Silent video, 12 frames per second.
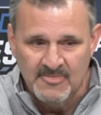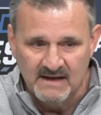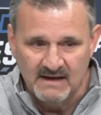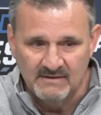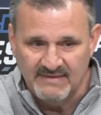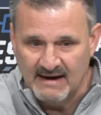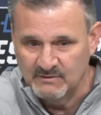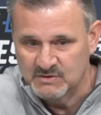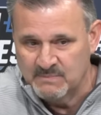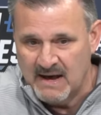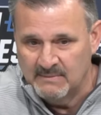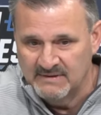that was
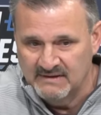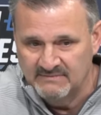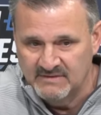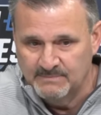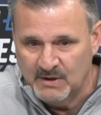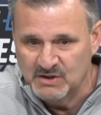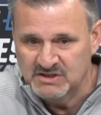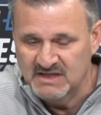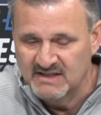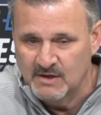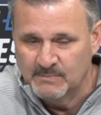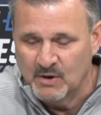probably the person
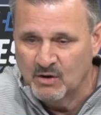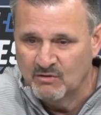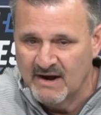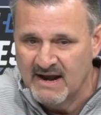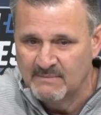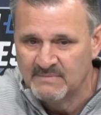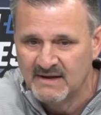in the program